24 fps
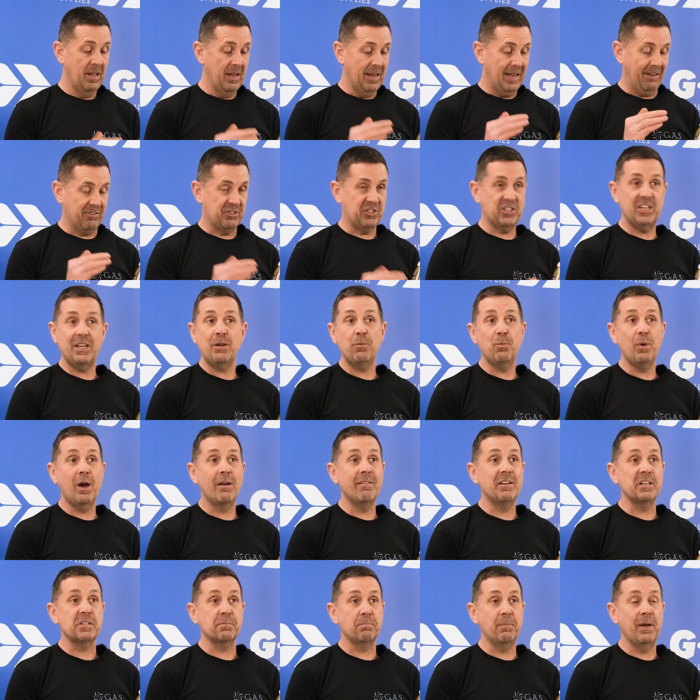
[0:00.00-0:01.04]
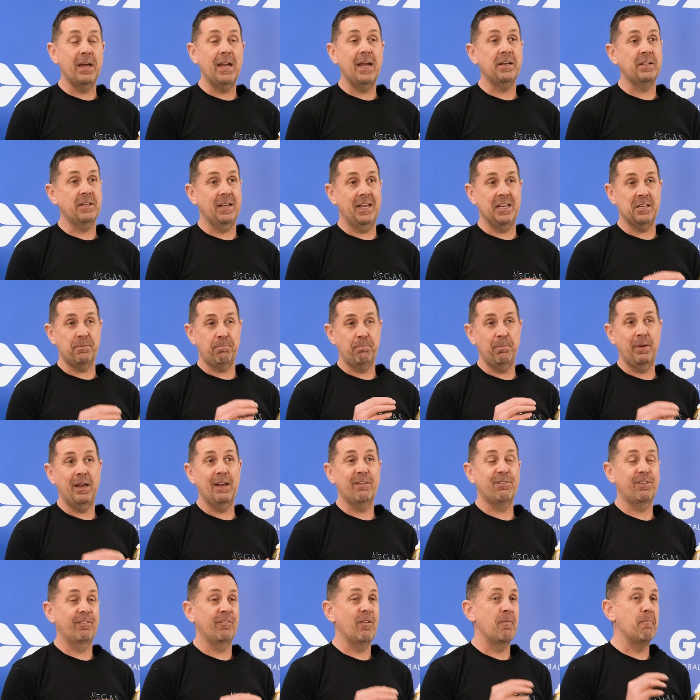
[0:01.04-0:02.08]
I've seen where it's made
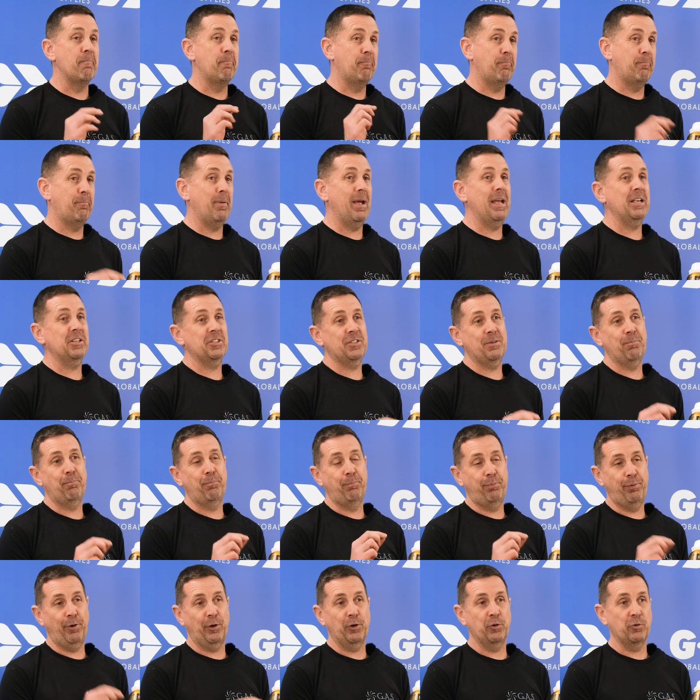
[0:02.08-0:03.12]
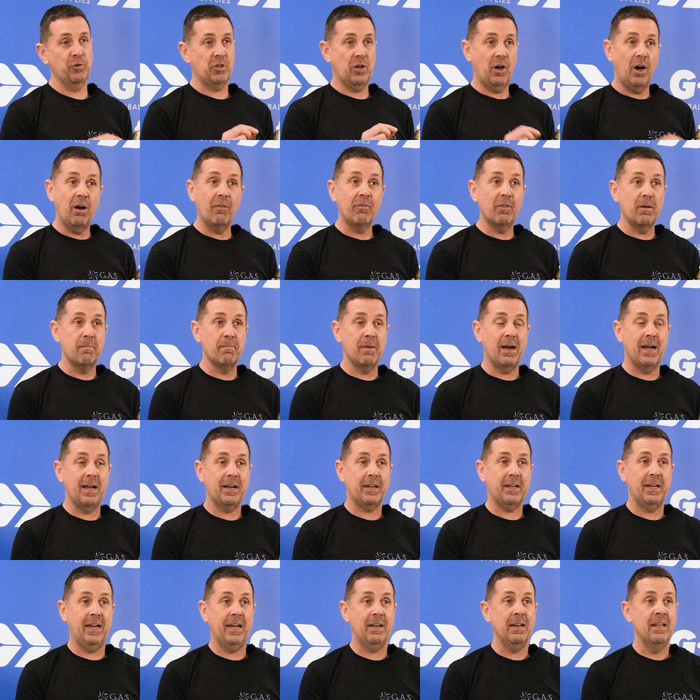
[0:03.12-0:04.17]
from the best products on the
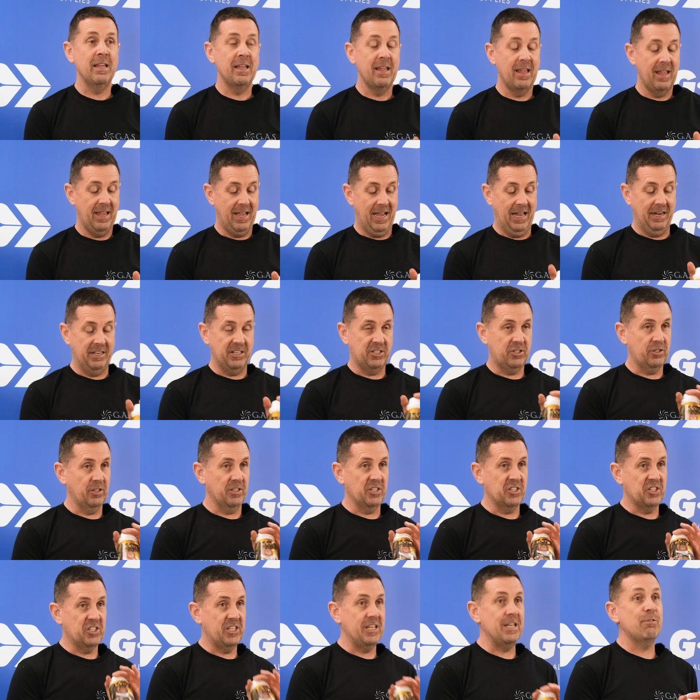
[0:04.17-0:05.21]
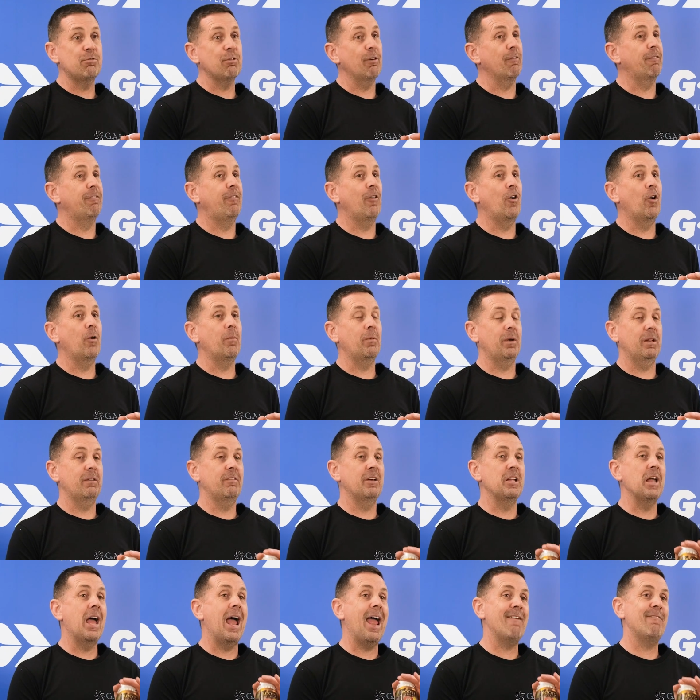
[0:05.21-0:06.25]
market, and it's got a secret formula
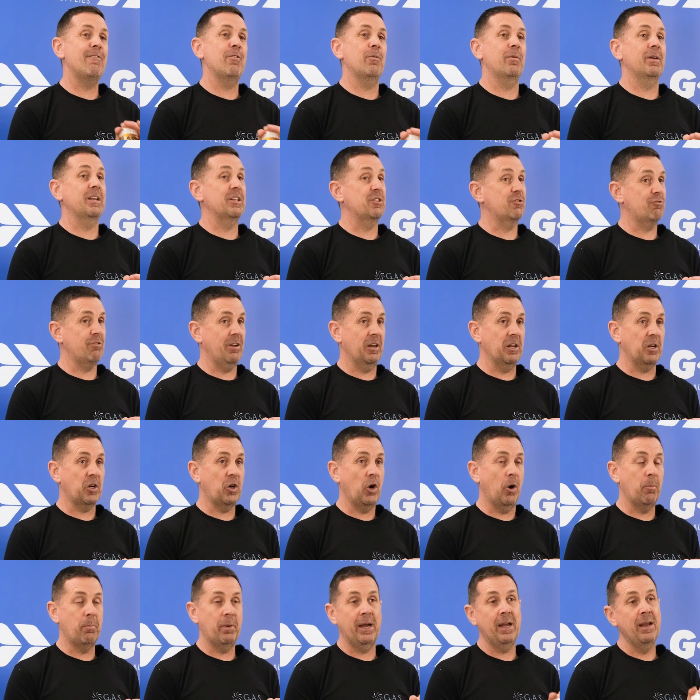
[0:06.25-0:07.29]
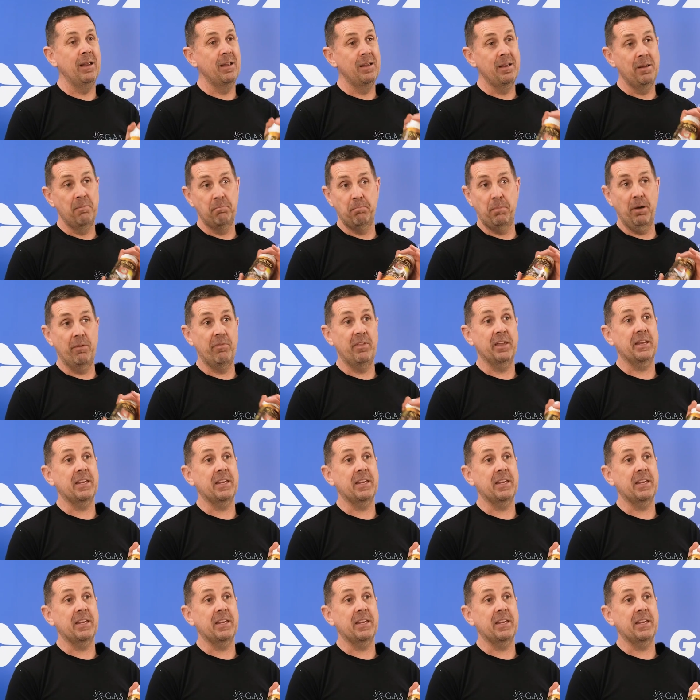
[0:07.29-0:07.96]
that everybody's trying to copy, but they